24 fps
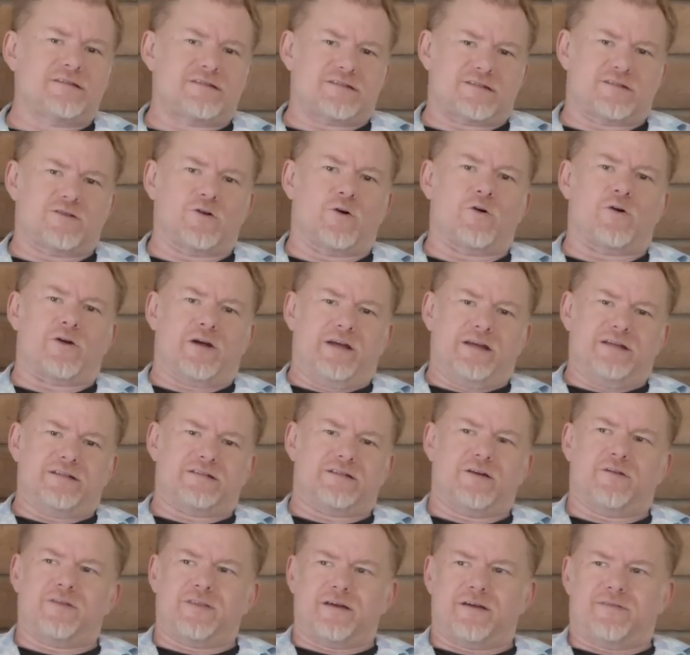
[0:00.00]
story,
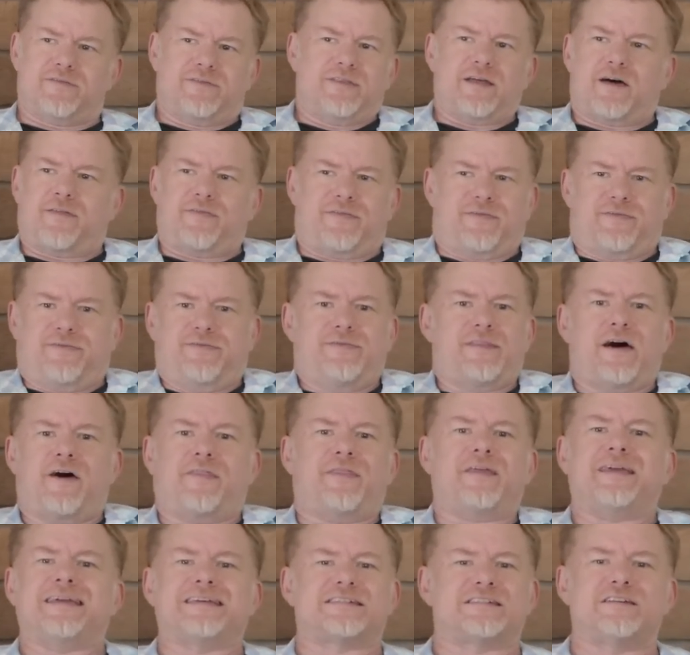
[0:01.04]
so that
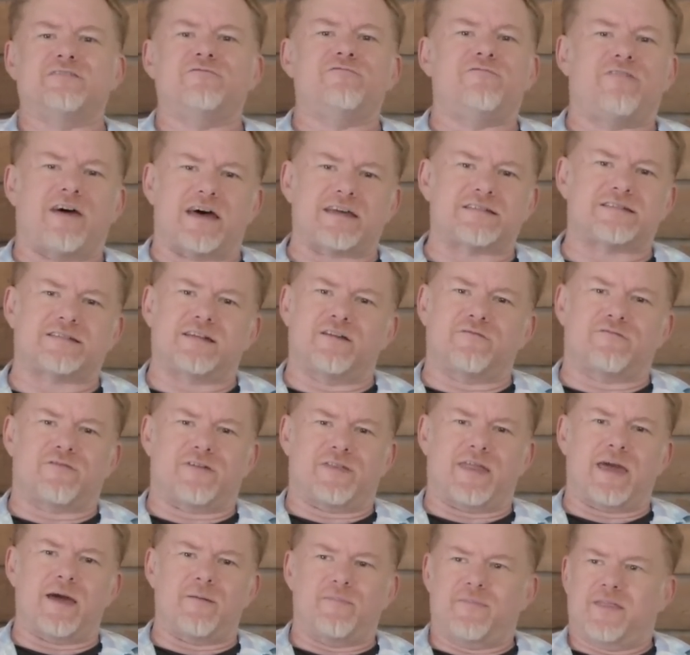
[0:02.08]
nothing is invested for
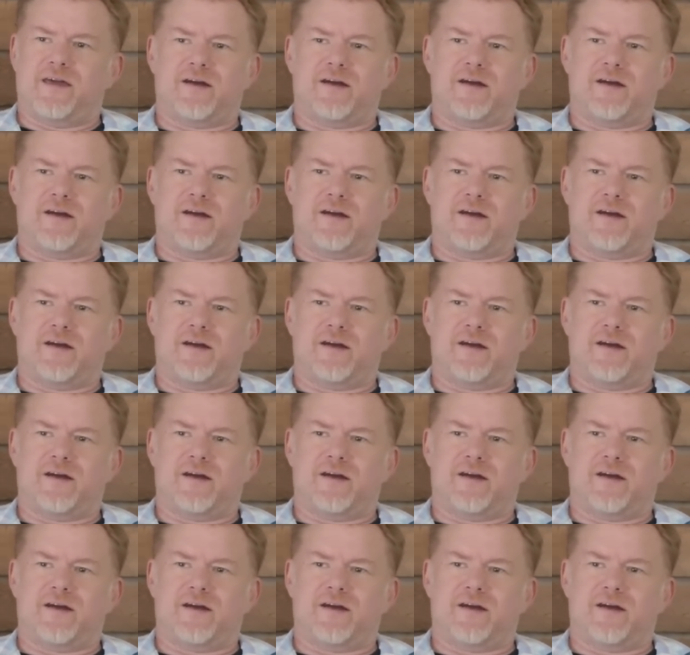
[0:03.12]
them.